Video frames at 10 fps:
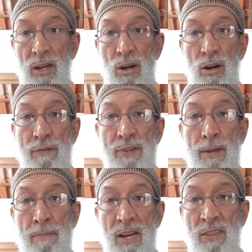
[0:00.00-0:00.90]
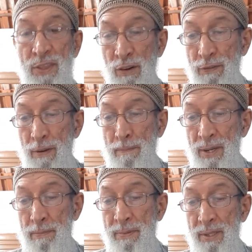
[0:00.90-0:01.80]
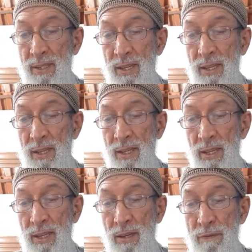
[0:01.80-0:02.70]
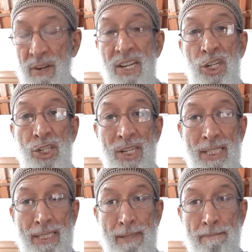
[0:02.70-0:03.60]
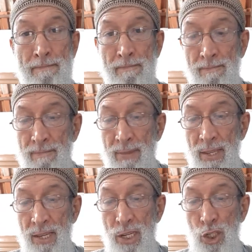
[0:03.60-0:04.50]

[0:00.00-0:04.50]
of the month of Abib finished in